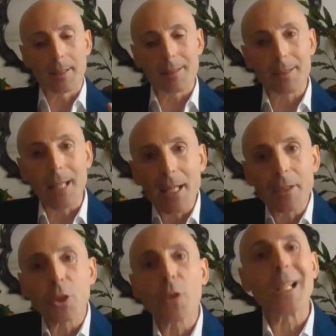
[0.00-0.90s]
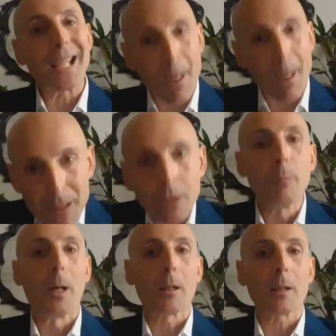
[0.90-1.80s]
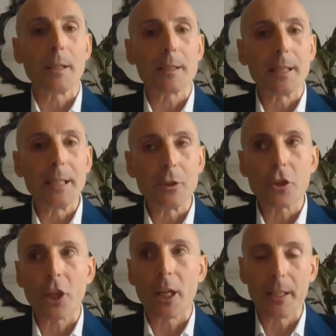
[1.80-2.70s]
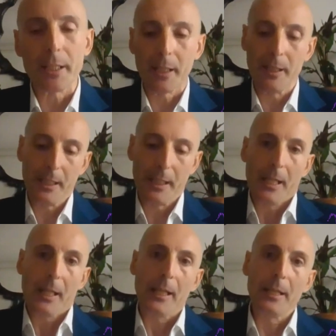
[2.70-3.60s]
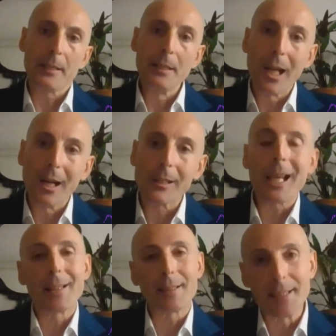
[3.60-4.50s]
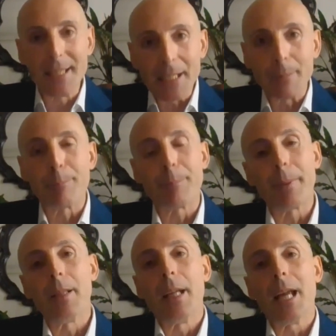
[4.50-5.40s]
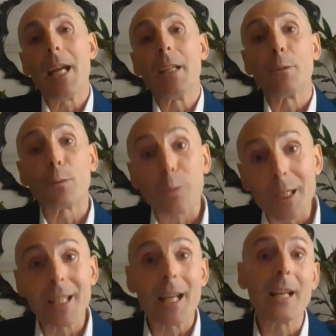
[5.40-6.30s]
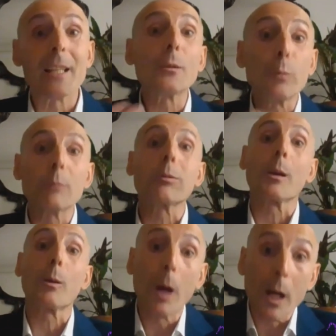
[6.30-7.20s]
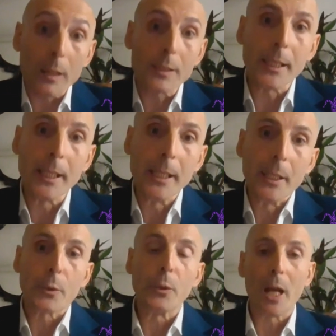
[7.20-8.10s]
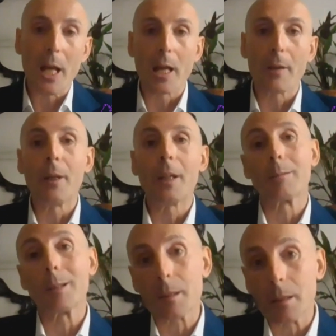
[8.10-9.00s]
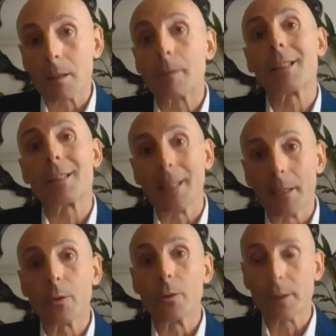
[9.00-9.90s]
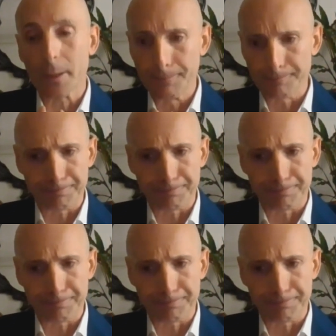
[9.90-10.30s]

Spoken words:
extent of the capital markets in China is not as deep and free as it would require to have a reserve status